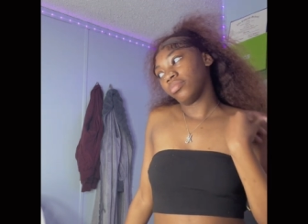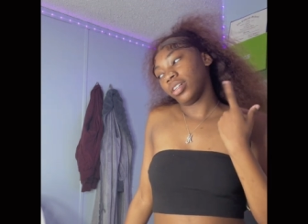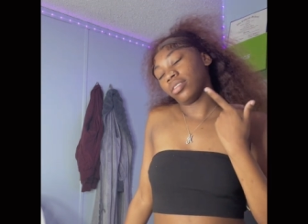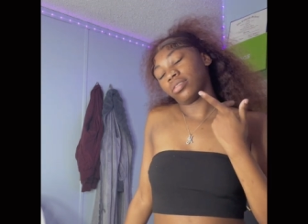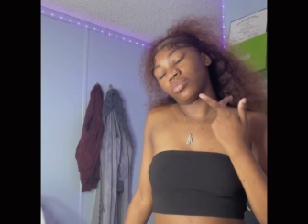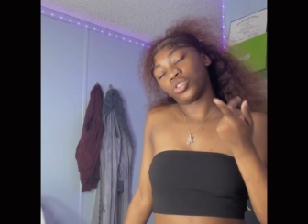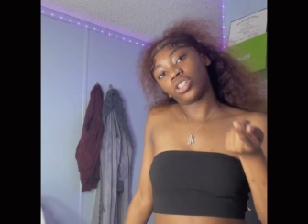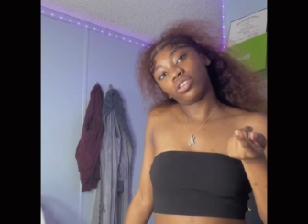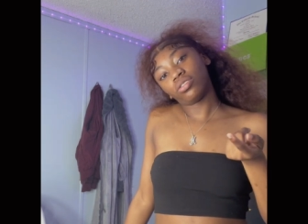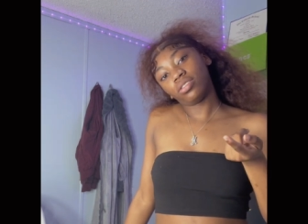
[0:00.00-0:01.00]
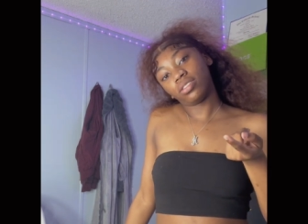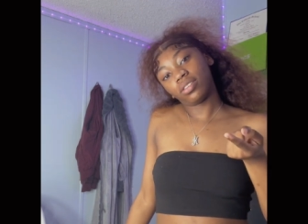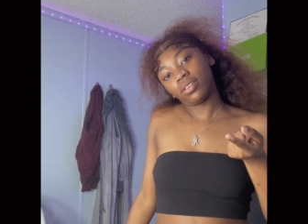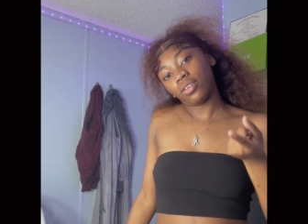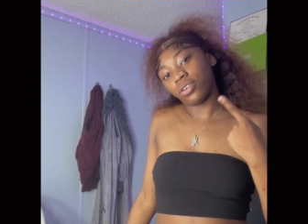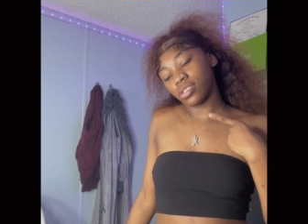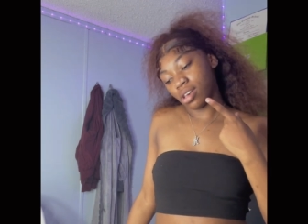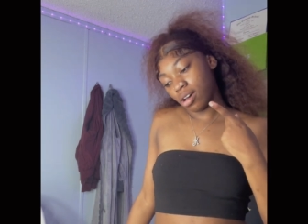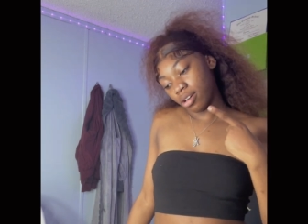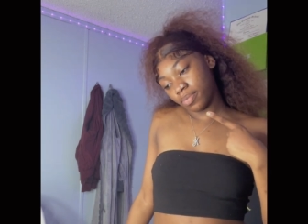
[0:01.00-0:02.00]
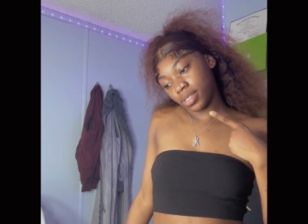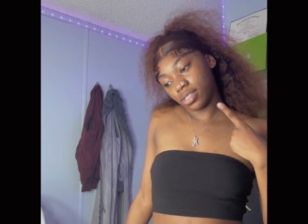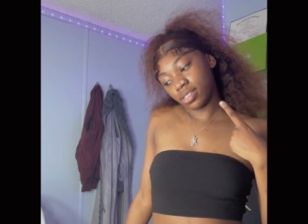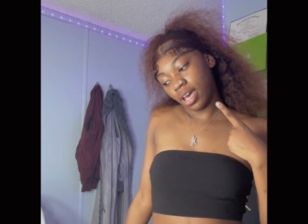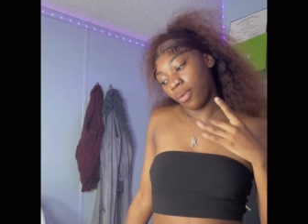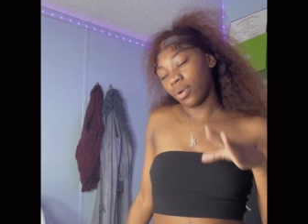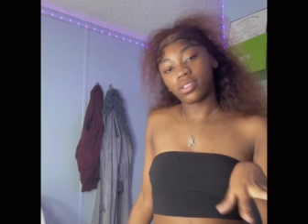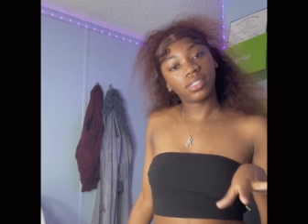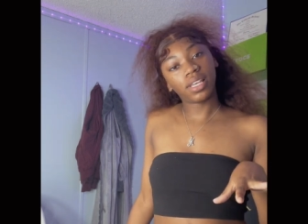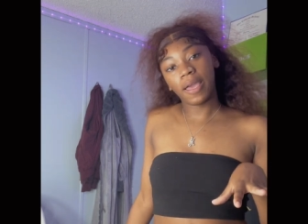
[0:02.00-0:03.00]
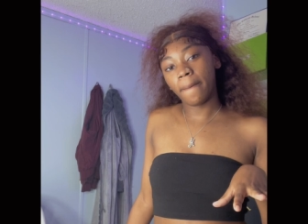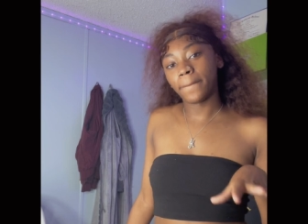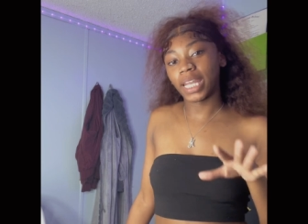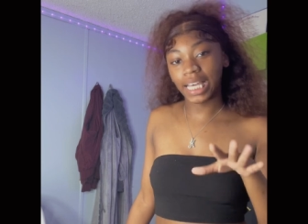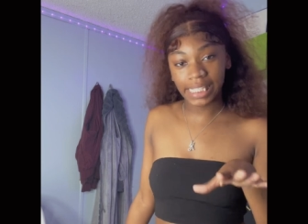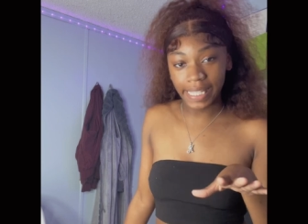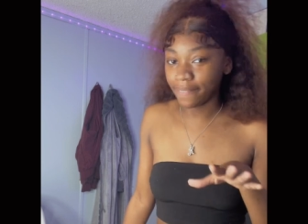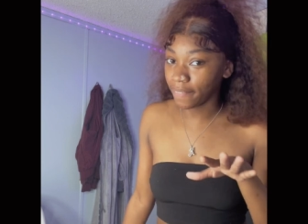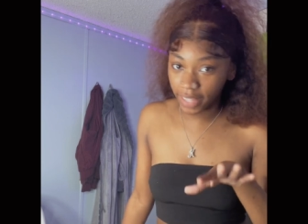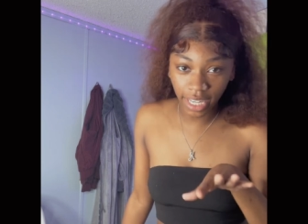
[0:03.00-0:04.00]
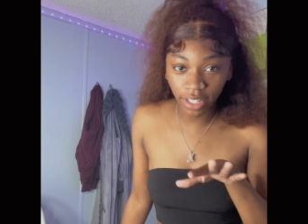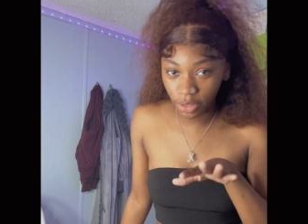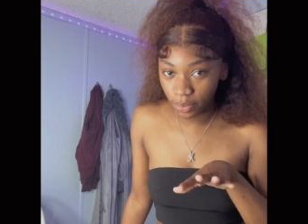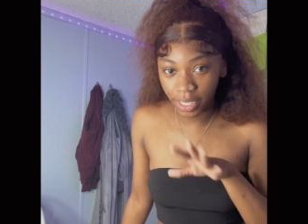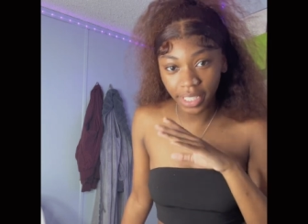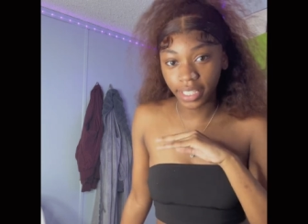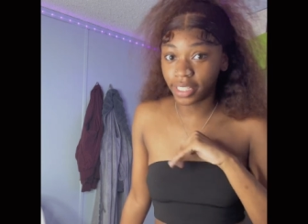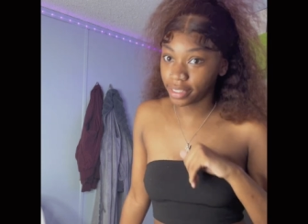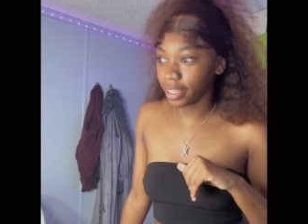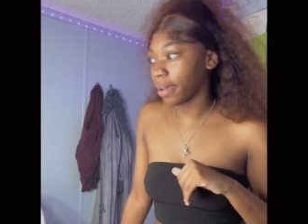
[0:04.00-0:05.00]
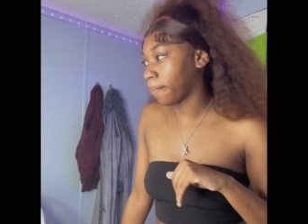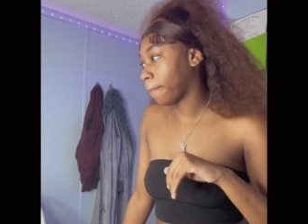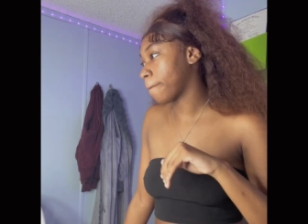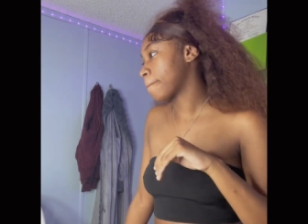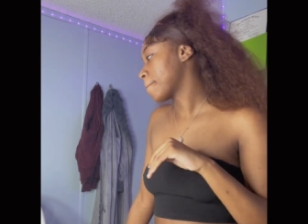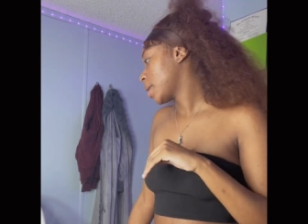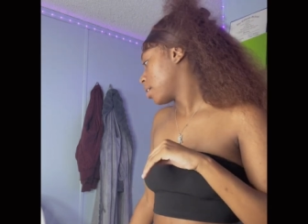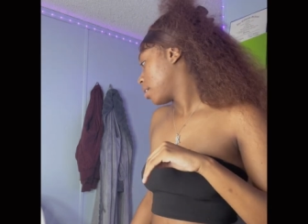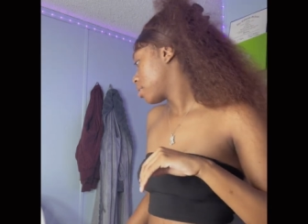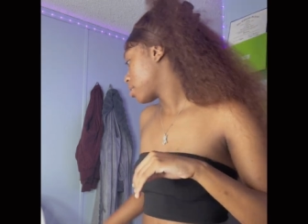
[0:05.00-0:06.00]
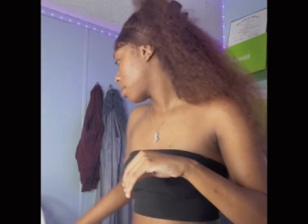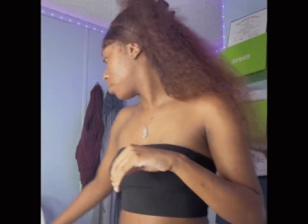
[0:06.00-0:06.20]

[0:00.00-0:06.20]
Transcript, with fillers: um shirts or tops I want to say. But like I said, if I find another one, then yeah. So.